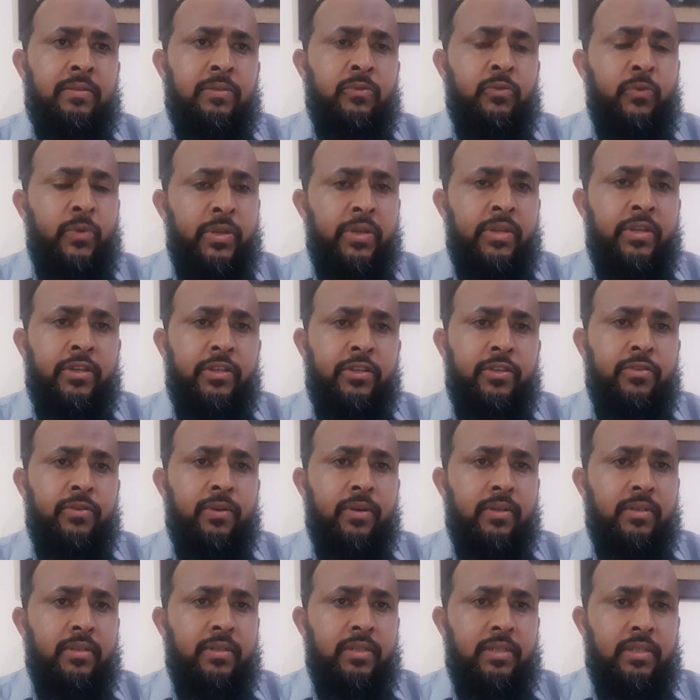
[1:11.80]
we need to
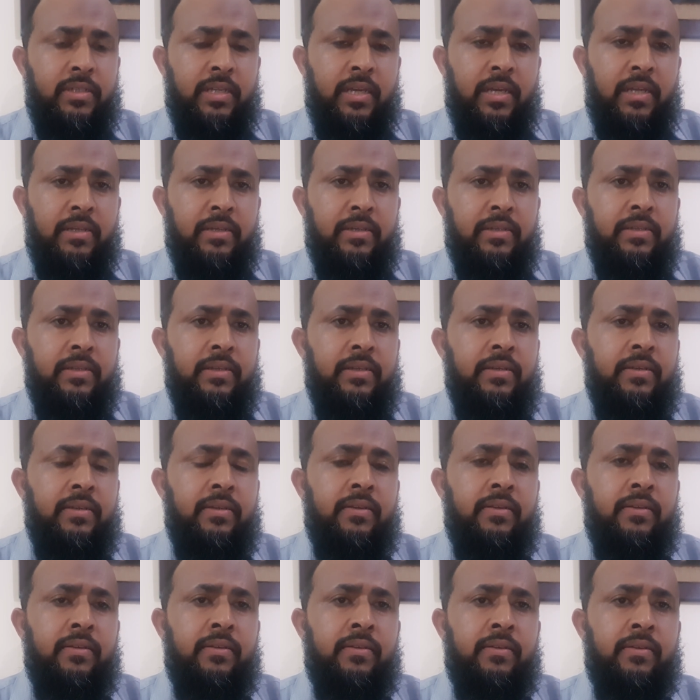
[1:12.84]
understand
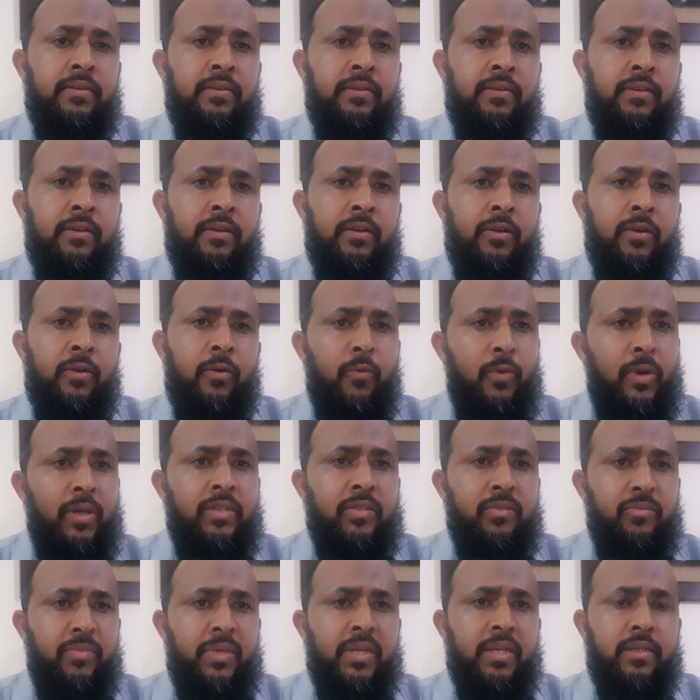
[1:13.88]

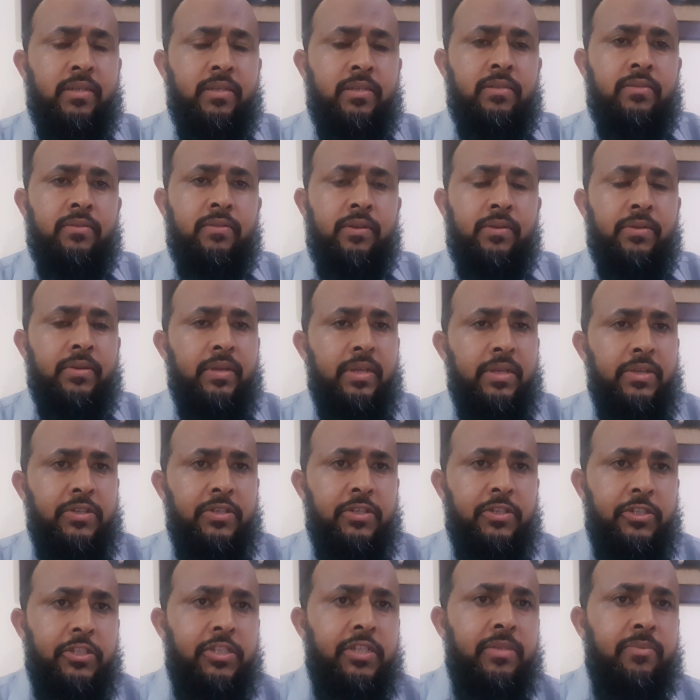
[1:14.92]
what makes the
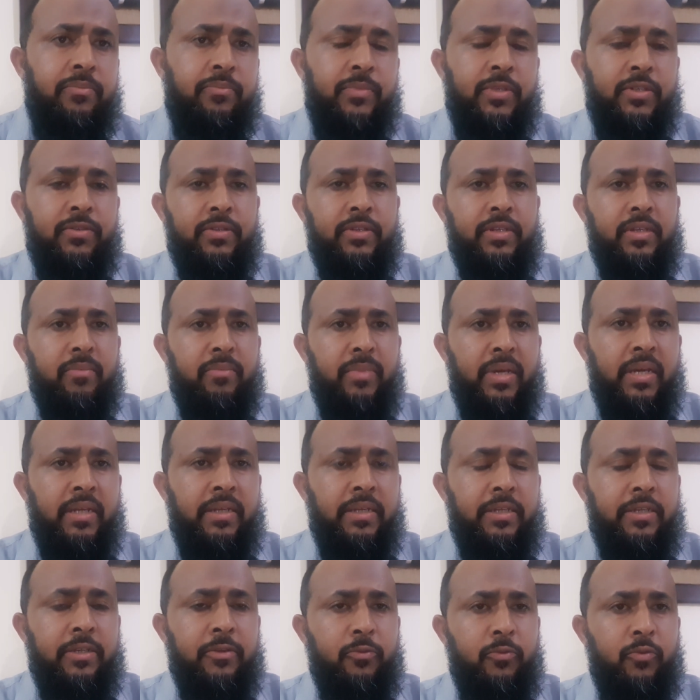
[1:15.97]
relationship between a man
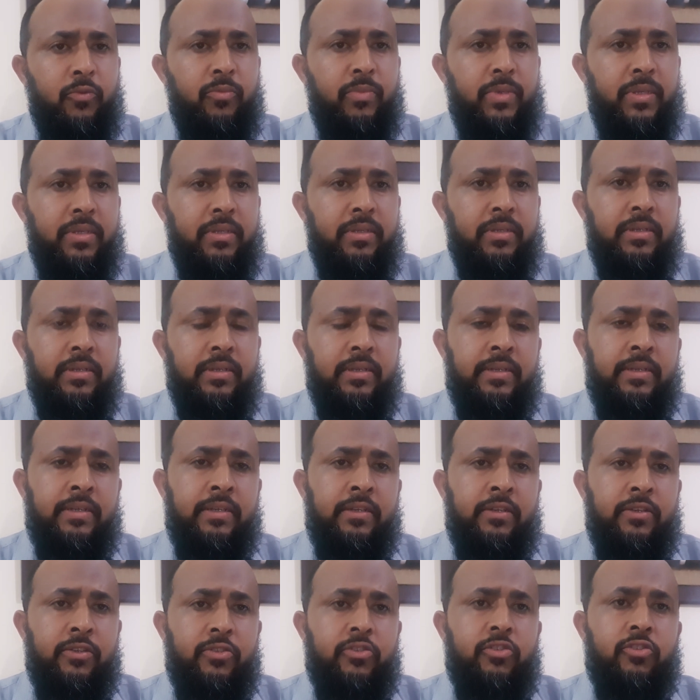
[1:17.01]
and a woman
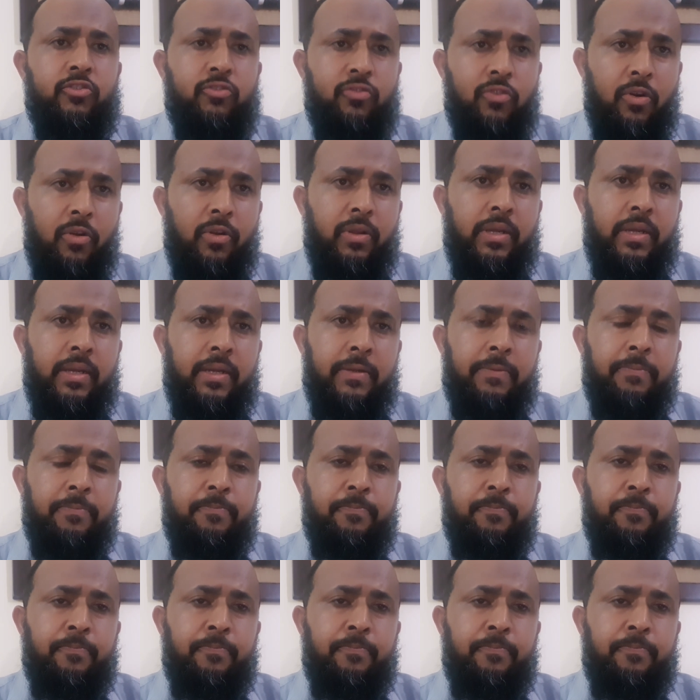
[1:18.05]
stronger